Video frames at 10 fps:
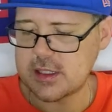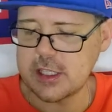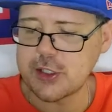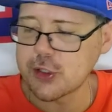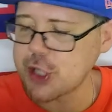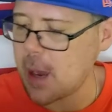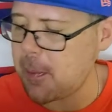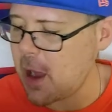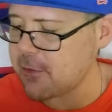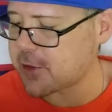Did you
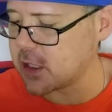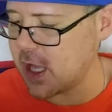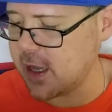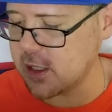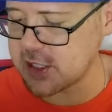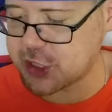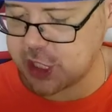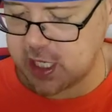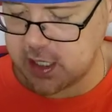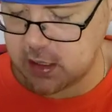drop off Kalel's
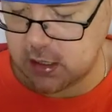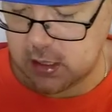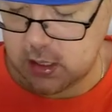shit?